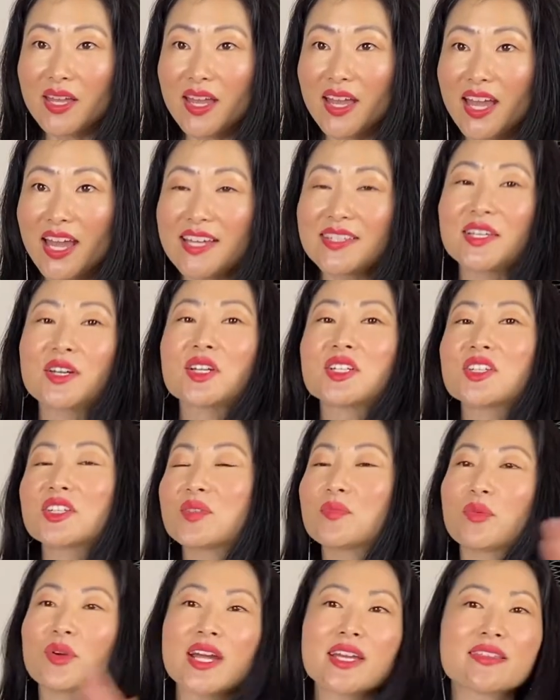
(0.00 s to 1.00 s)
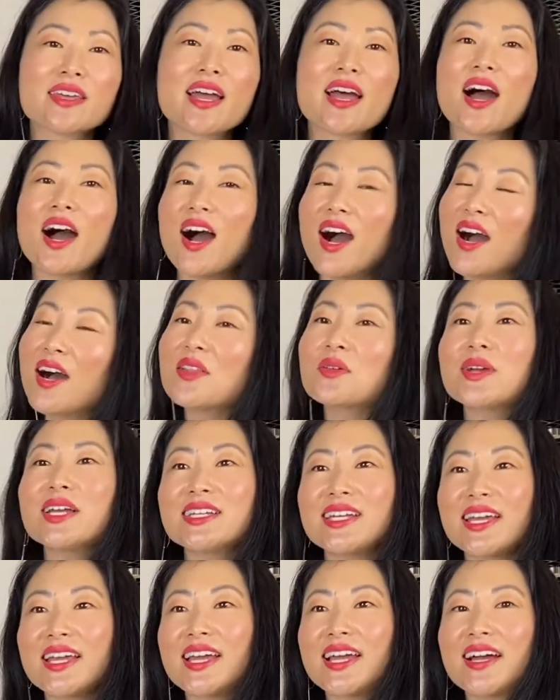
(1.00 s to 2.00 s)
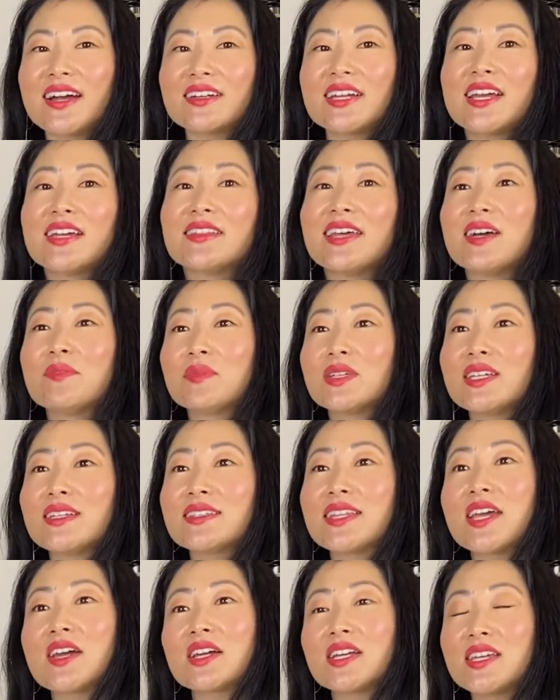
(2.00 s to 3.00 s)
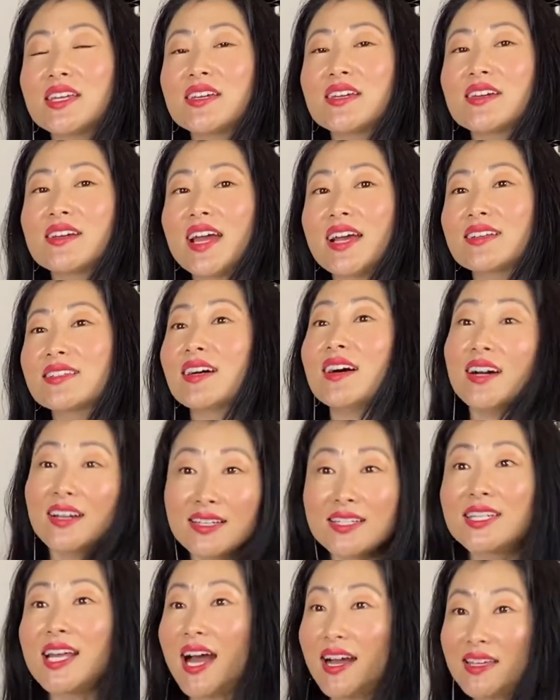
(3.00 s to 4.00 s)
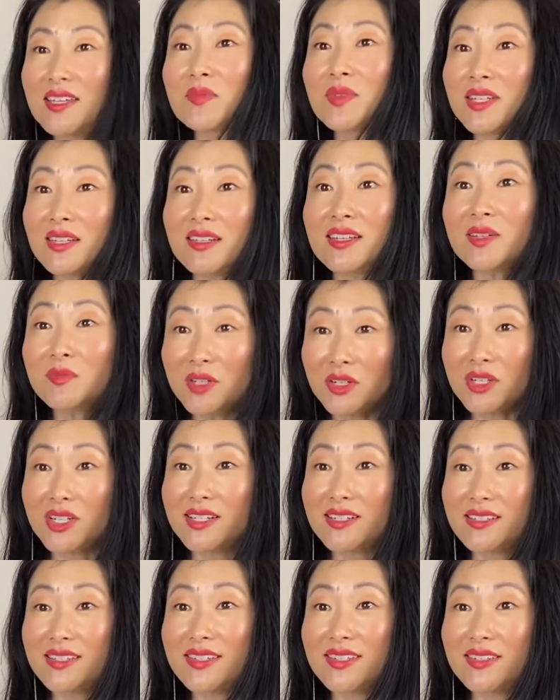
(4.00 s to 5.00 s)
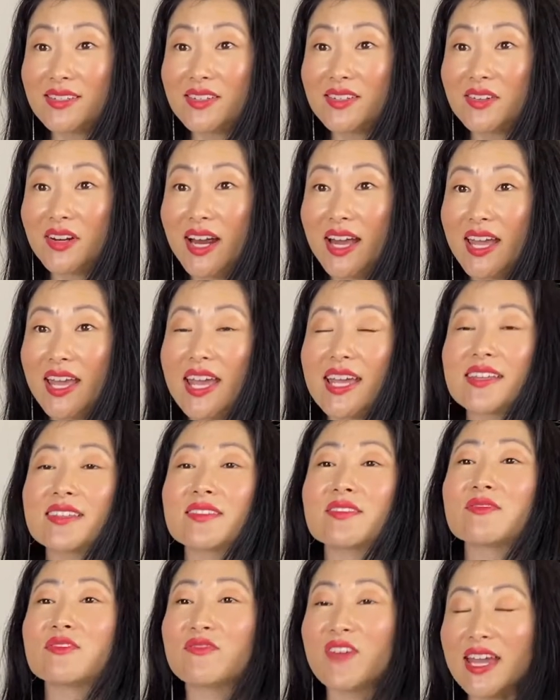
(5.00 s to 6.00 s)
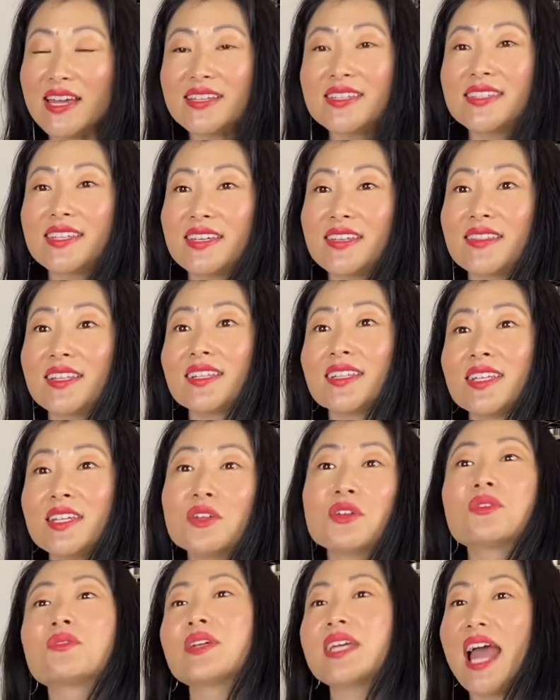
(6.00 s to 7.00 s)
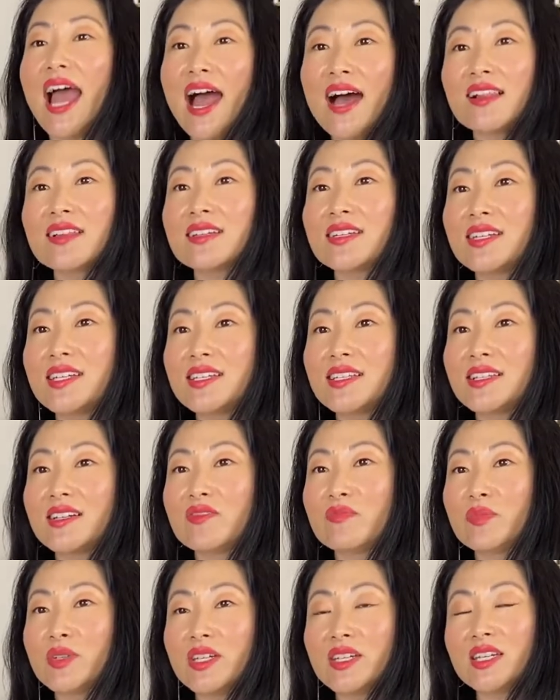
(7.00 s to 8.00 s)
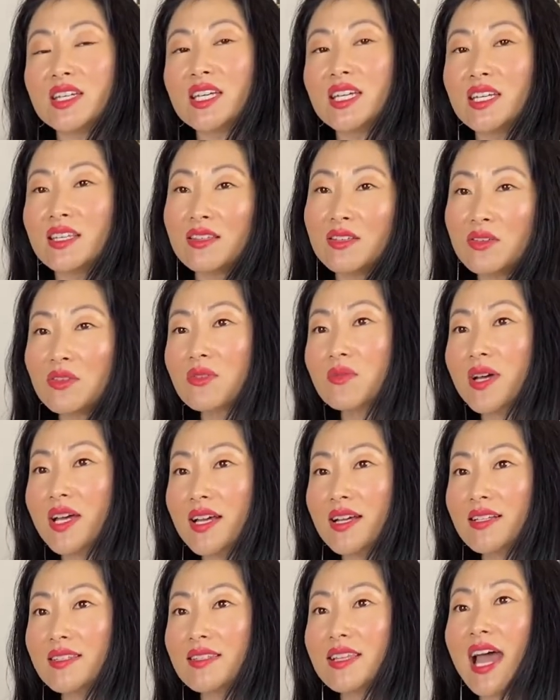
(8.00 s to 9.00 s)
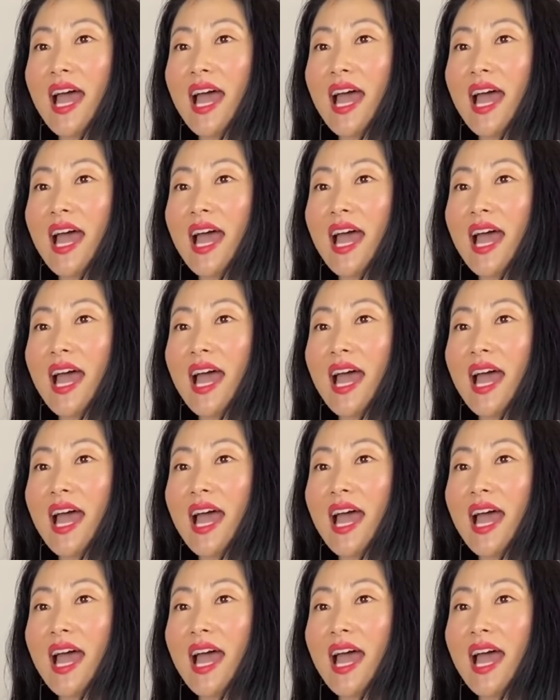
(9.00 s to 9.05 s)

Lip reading: And so to just break that all the way down, that means they are here as undocumented immigrants, right? And facing the legal realities of being in the U.S.